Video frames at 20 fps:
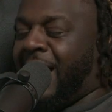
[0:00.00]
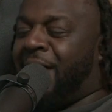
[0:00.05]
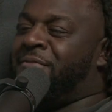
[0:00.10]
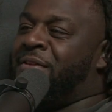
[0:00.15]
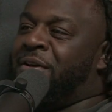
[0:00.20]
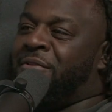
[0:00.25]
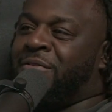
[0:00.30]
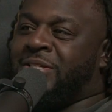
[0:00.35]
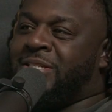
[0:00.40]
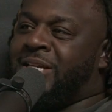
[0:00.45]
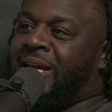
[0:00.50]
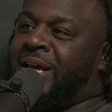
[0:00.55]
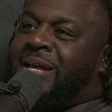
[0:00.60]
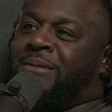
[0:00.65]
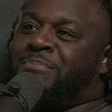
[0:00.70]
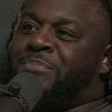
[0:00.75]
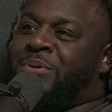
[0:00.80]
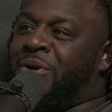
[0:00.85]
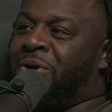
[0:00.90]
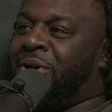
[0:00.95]
I've never
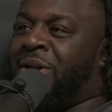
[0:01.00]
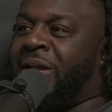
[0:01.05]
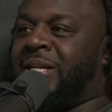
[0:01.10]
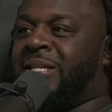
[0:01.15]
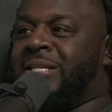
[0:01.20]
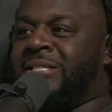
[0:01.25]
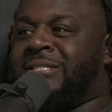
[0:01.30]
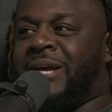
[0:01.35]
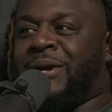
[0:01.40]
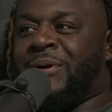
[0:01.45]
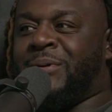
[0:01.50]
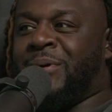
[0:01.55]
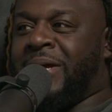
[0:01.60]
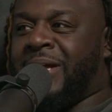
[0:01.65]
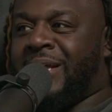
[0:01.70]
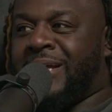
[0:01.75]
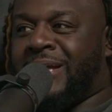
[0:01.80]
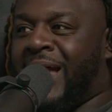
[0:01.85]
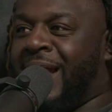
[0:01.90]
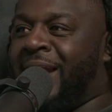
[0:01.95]
said put on that DJ Quik.
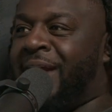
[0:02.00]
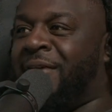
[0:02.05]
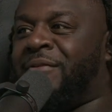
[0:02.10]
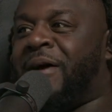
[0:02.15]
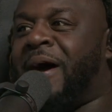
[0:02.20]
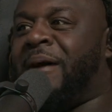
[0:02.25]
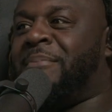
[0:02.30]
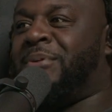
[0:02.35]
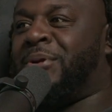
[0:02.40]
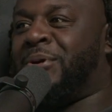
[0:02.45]
I never hopped in